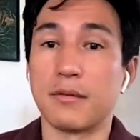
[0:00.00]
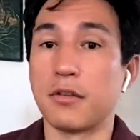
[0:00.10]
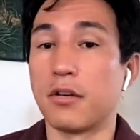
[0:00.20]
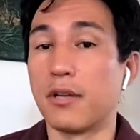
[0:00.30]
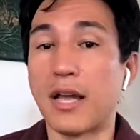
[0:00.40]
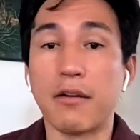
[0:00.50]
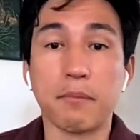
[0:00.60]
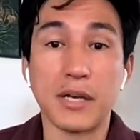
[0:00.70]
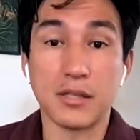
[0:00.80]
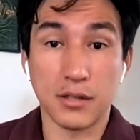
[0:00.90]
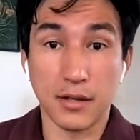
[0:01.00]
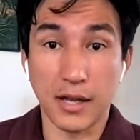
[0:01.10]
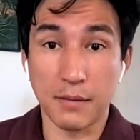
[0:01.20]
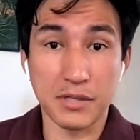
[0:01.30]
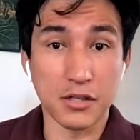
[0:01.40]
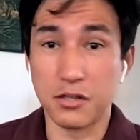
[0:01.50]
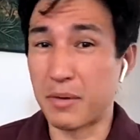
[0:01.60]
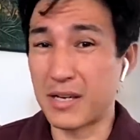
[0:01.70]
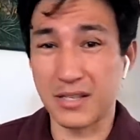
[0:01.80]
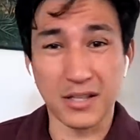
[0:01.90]
You know, allowing based Epstein to
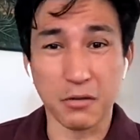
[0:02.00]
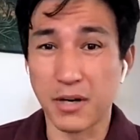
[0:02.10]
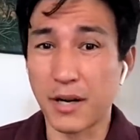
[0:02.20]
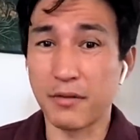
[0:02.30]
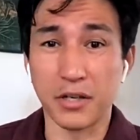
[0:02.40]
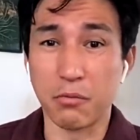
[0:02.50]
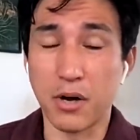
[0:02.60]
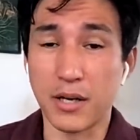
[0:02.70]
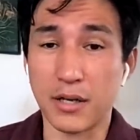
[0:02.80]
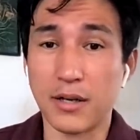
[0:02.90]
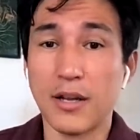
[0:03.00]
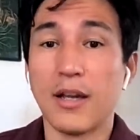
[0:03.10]
do basically whatever he wanted.